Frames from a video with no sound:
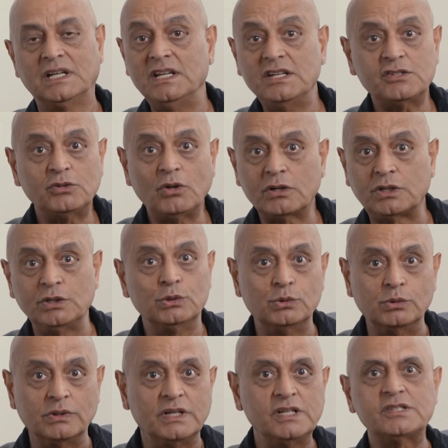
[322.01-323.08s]
He is not
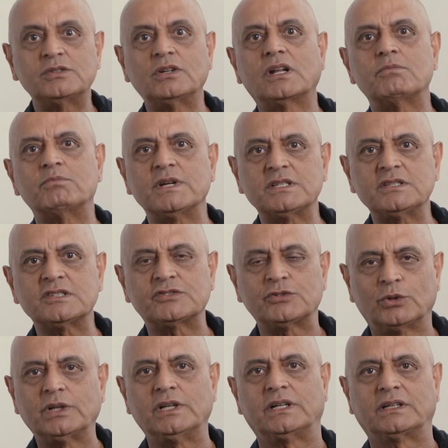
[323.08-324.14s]
you, he is not a business
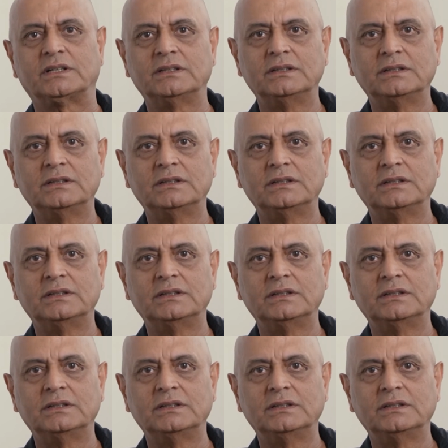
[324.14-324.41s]
owner.